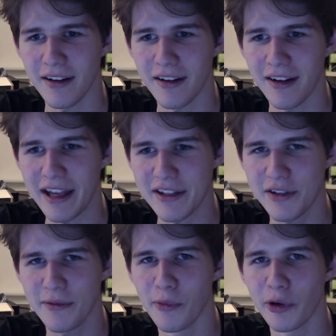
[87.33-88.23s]
it's
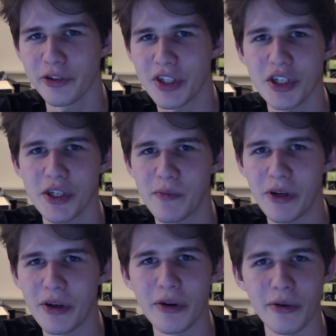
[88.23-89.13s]

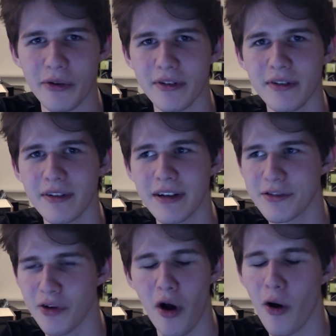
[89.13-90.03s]
multi-GPU
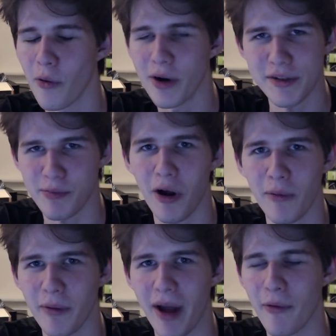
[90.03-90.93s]
is always
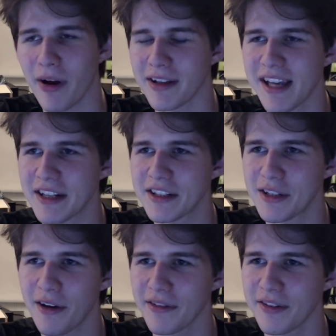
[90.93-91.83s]
problematic. Well, it's actually
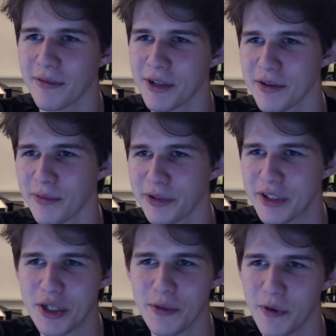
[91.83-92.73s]
not so much the
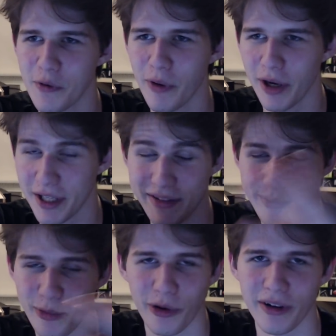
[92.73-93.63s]
multi-GPU part.
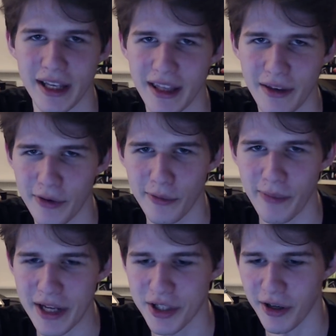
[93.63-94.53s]
It's more like if you're
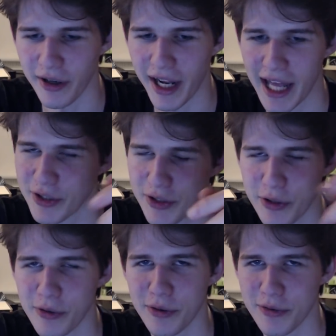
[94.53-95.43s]
benching on
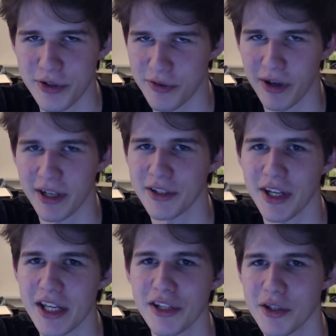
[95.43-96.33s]
LN2, you just run
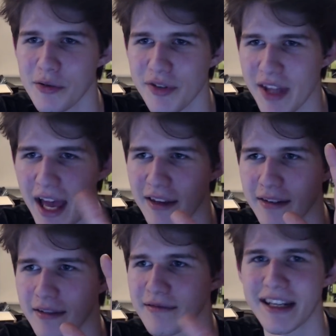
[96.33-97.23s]
into issues that
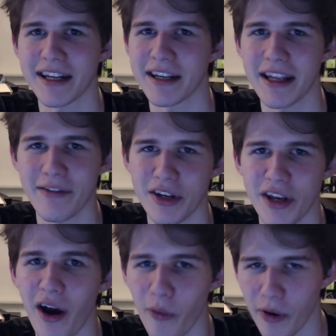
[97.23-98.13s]
you didn't even
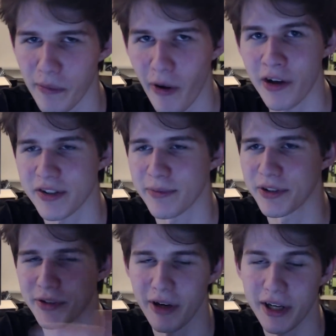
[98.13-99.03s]
know were
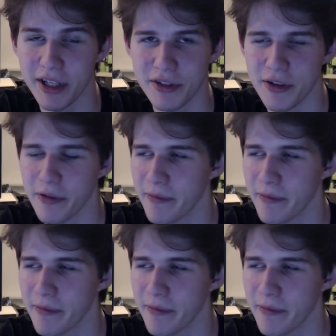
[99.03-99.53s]
possible to run into.